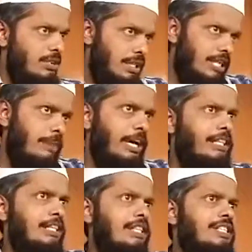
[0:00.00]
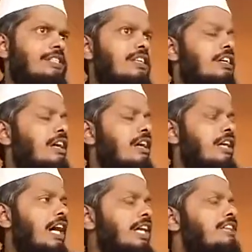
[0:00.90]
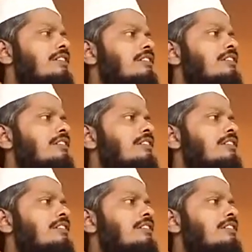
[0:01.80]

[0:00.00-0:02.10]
This command is regarding